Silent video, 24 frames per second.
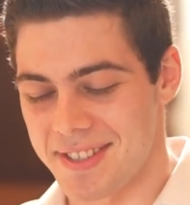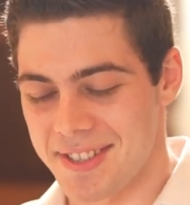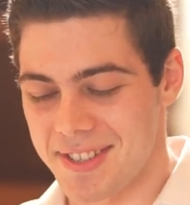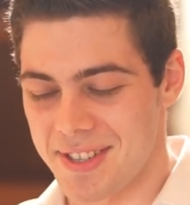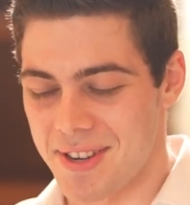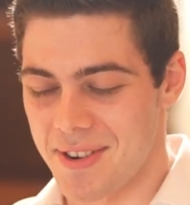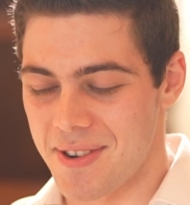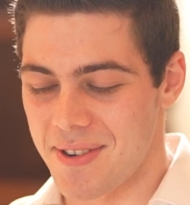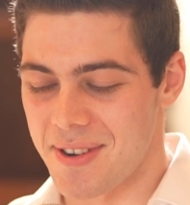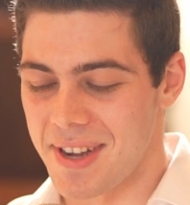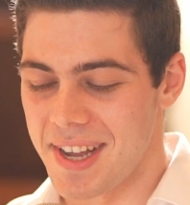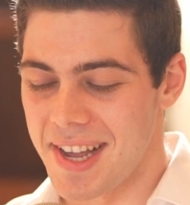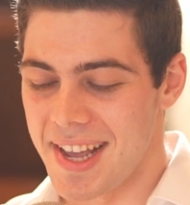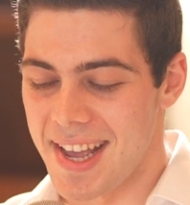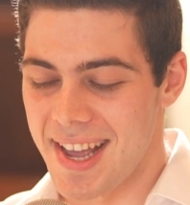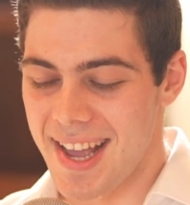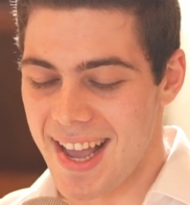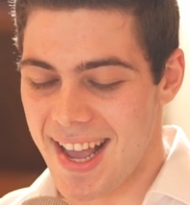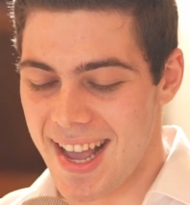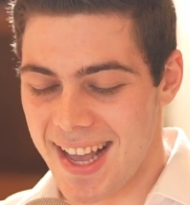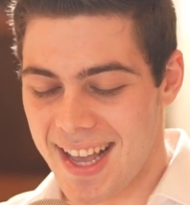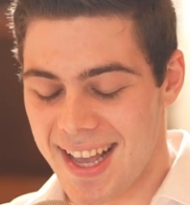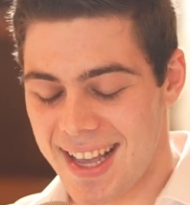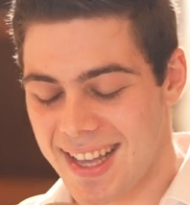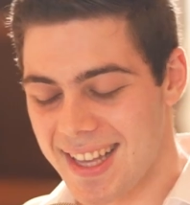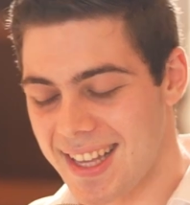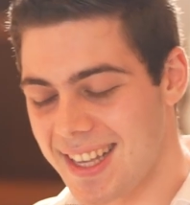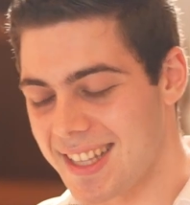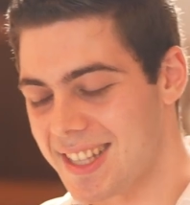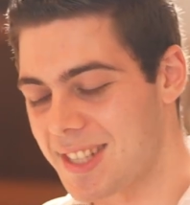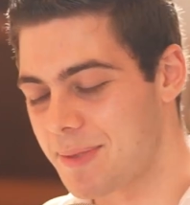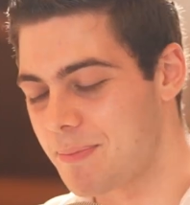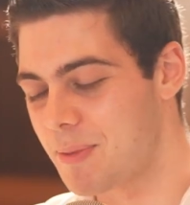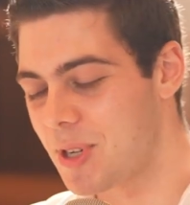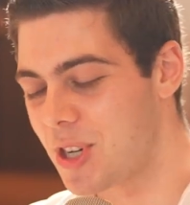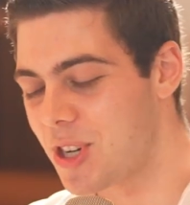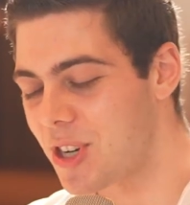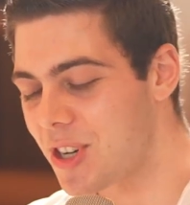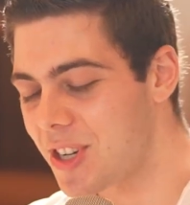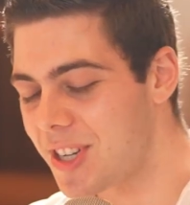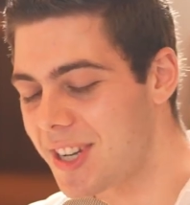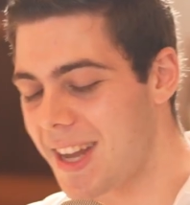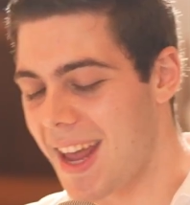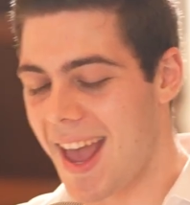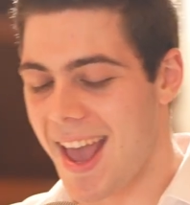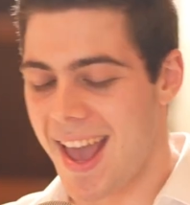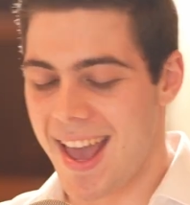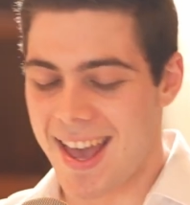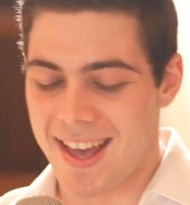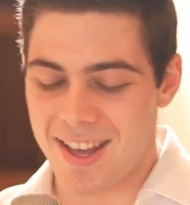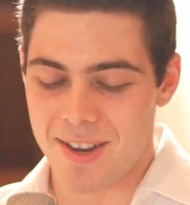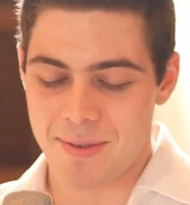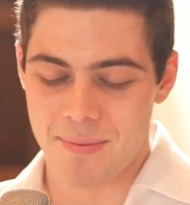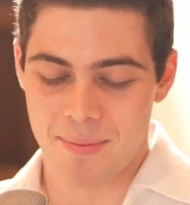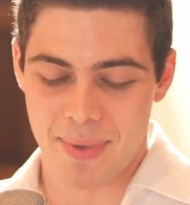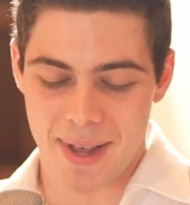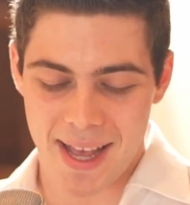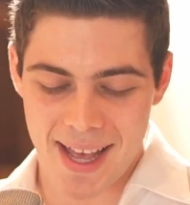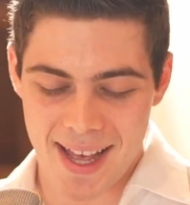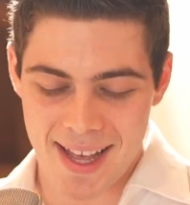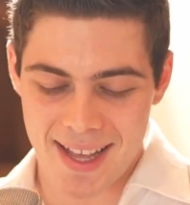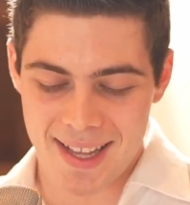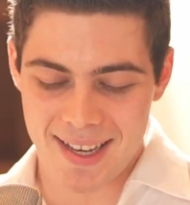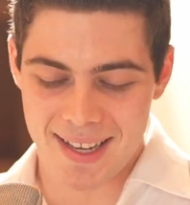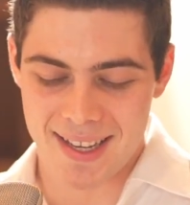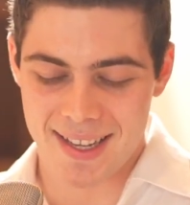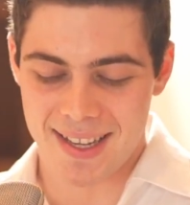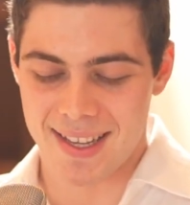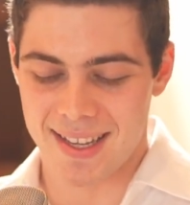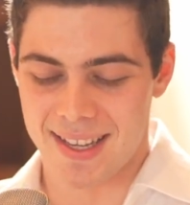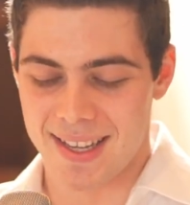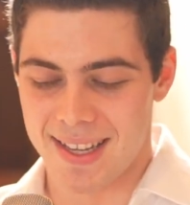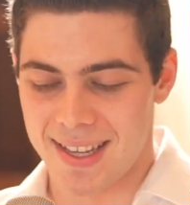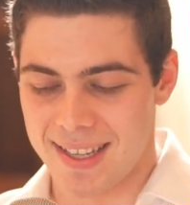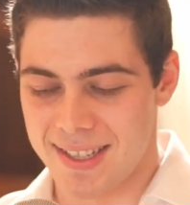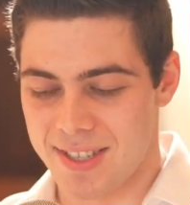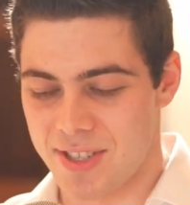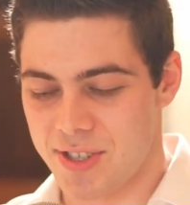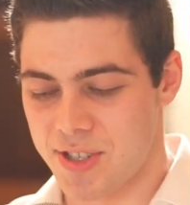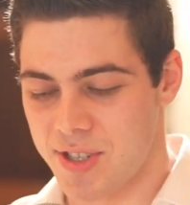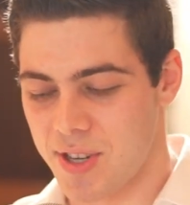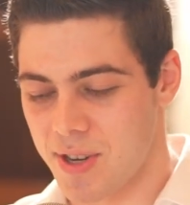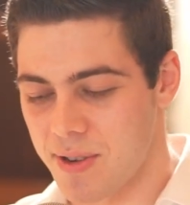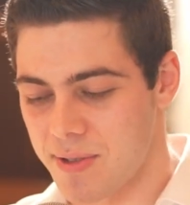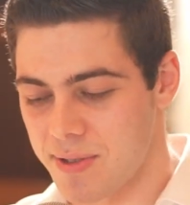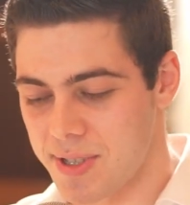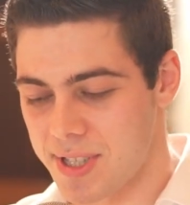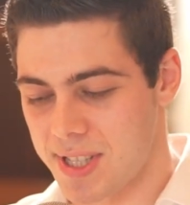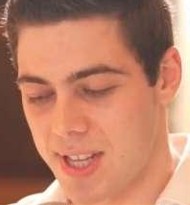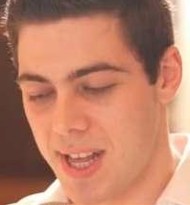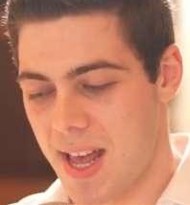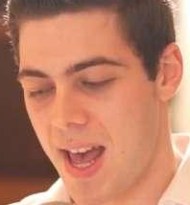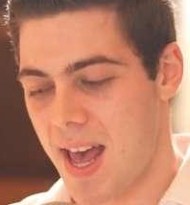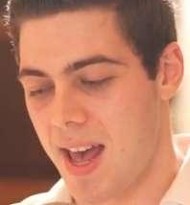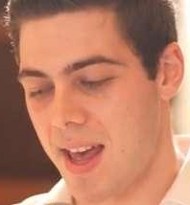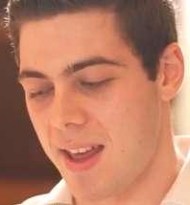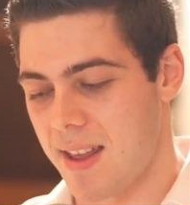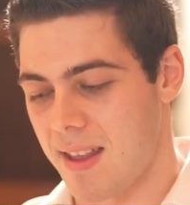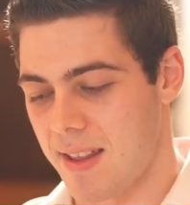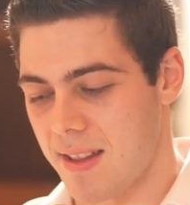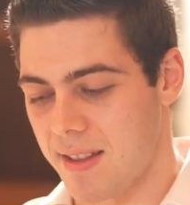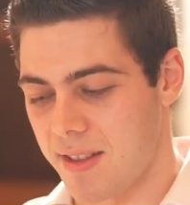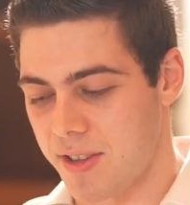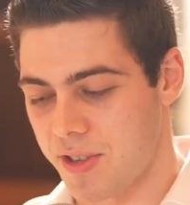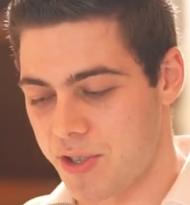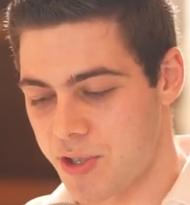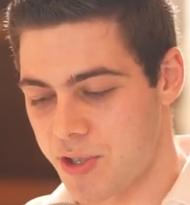So it's good and bad. It shows that the